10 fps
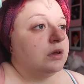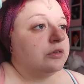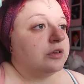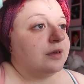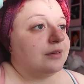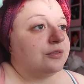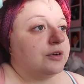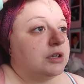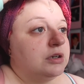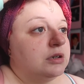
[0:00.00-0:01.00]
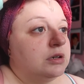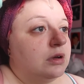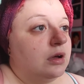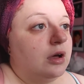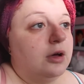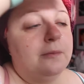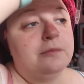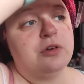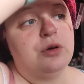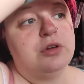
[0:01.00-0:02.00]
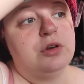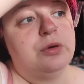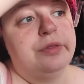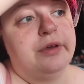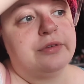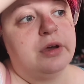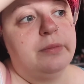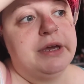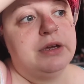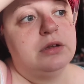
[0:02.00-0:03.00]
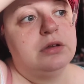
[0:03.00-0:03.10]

so that's fun um, so I don't know when that's coming